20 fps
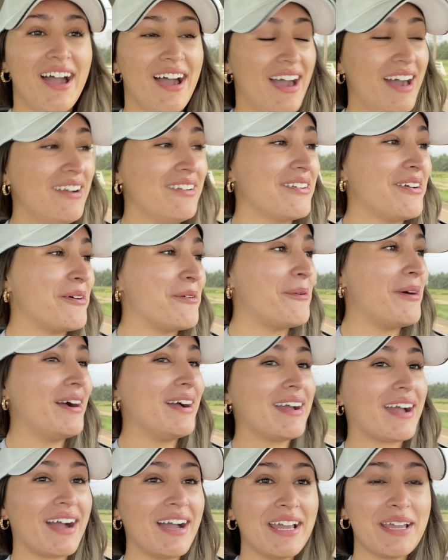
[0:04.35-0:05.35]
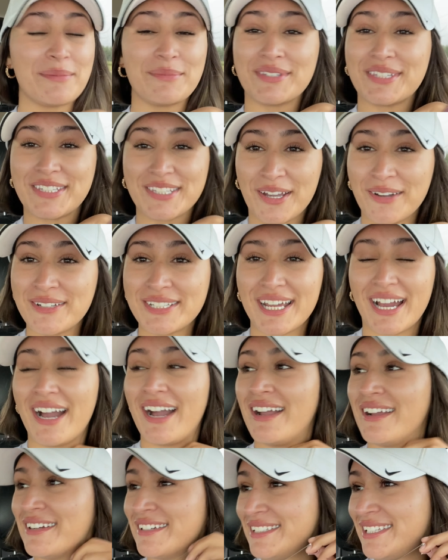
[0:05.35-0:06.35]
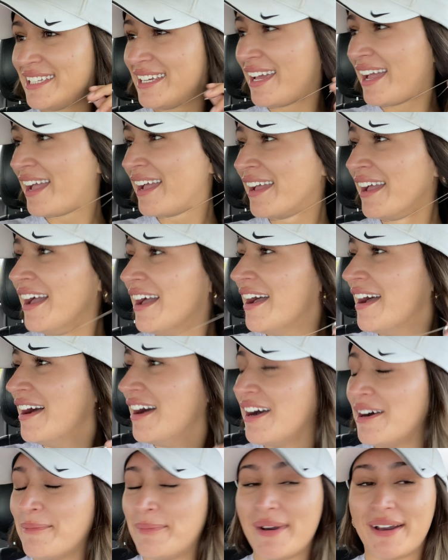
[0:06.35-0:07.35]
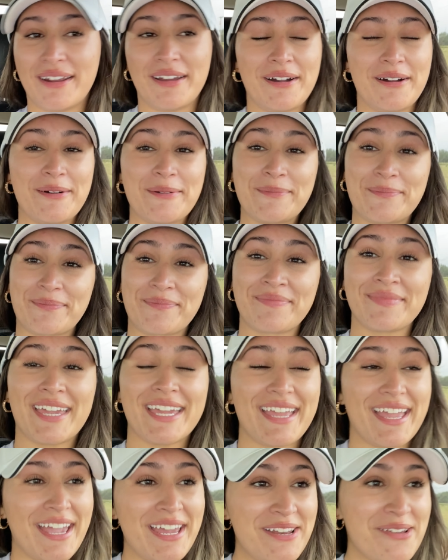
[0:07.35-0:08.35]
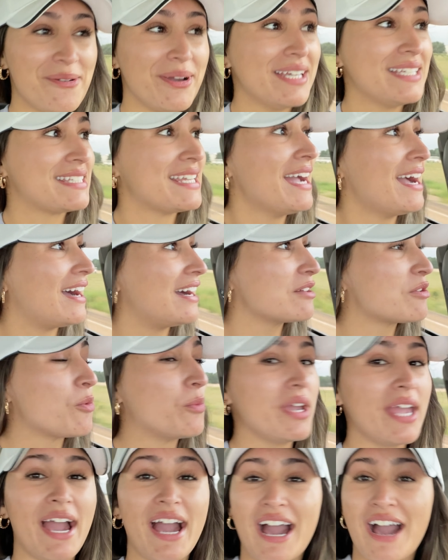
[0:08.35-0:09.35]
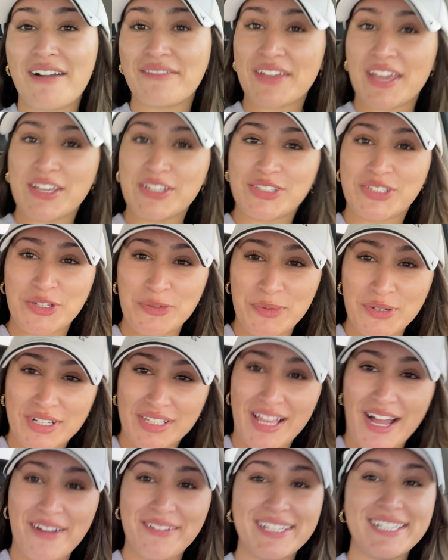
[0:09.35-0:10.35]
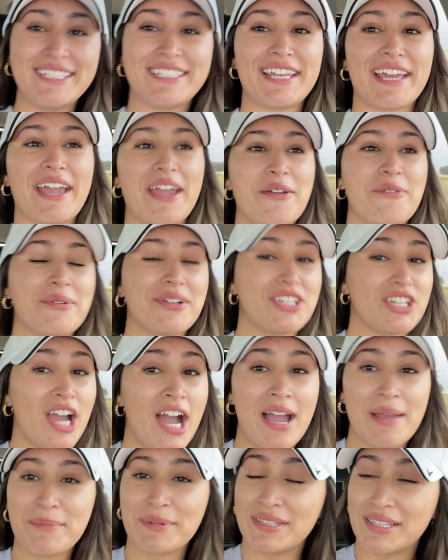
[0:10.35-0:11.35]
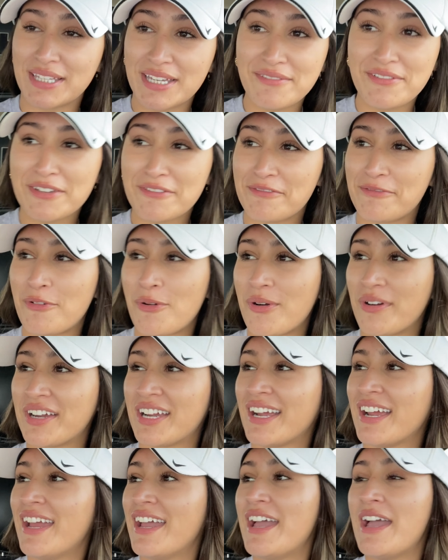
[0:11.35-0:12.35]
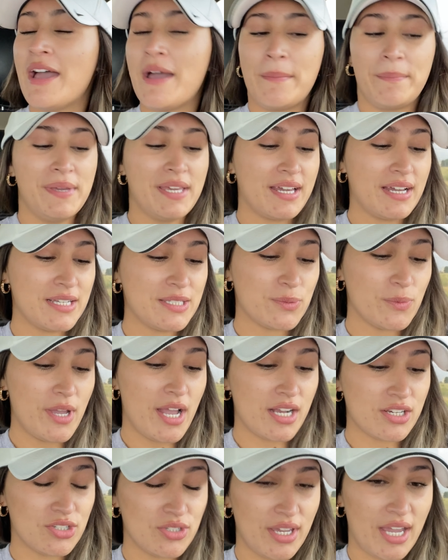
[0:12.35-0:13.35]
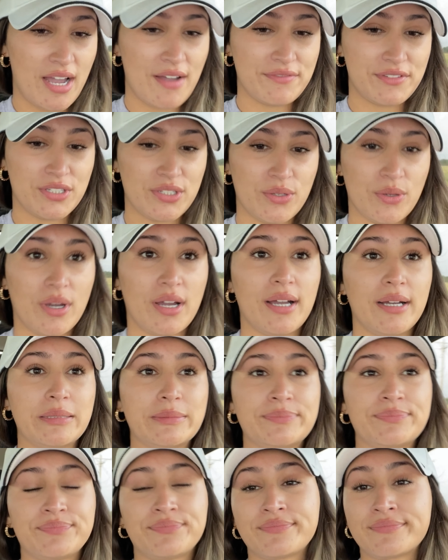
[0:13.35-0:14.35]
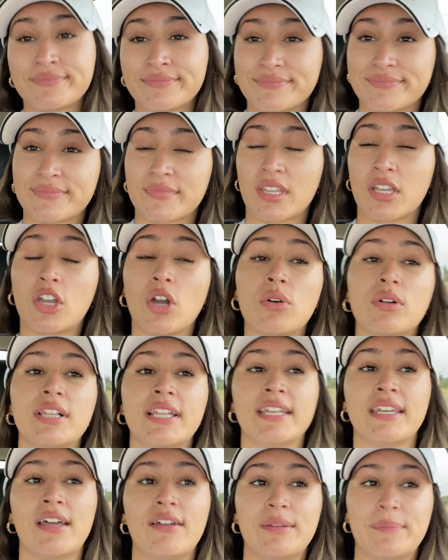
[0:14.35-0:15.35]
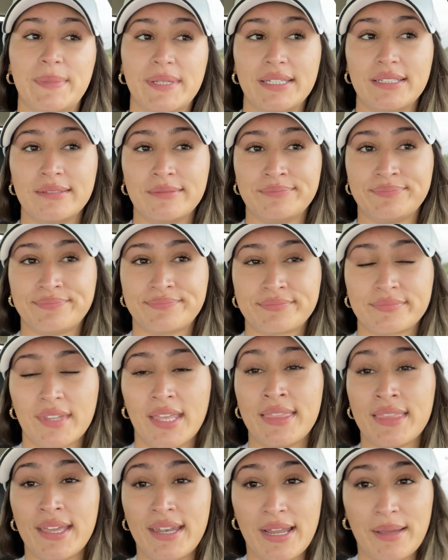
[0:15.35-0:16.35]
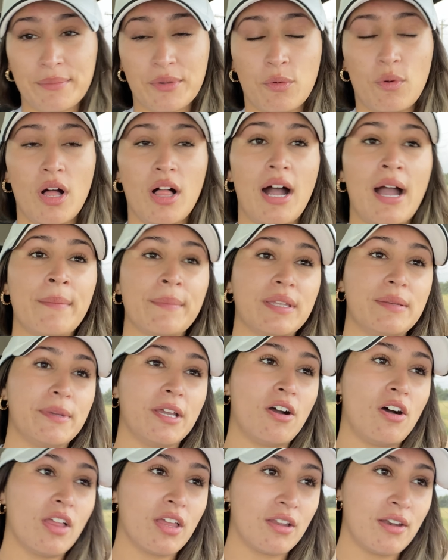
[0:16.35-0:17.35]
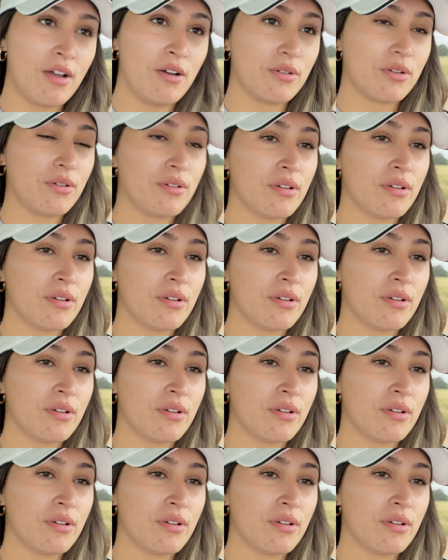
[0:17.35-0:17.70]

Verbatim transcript: I don't know why I am so tired today, but um, anyways, yeah, we have a super cloudy day, which I'm living for because we actually have to um, go clean out a bin, and then I'm well, I'm gonna be hauling out